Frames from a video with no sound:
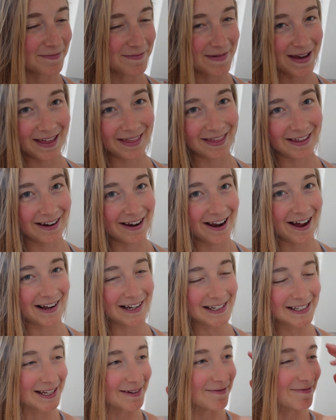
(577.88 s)
admit, the
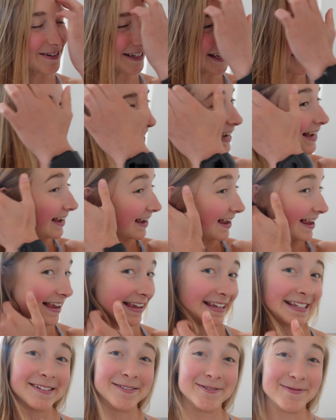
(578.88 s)
last one was a
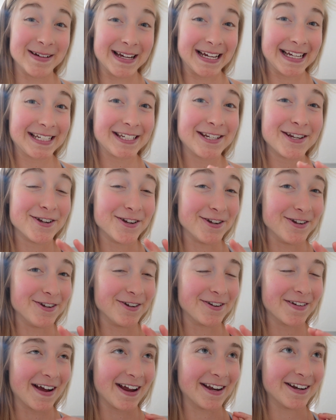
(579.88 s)
little bit
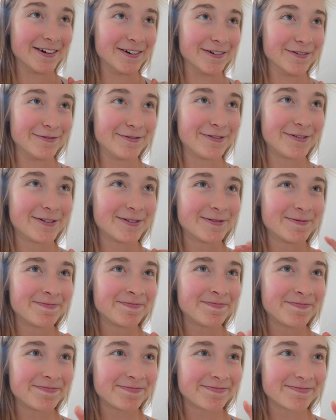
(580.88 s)
too kind of
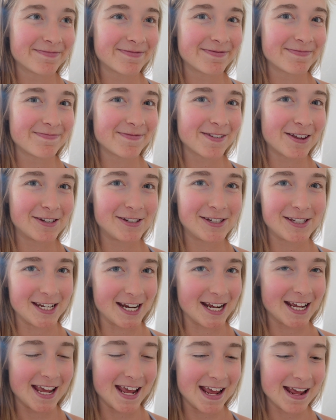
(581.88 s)

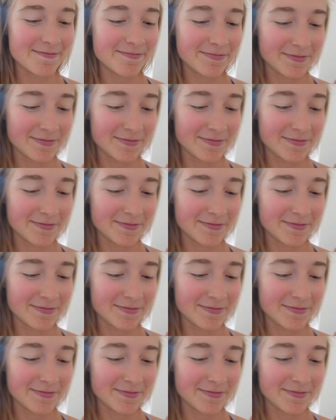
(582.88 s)
sticky.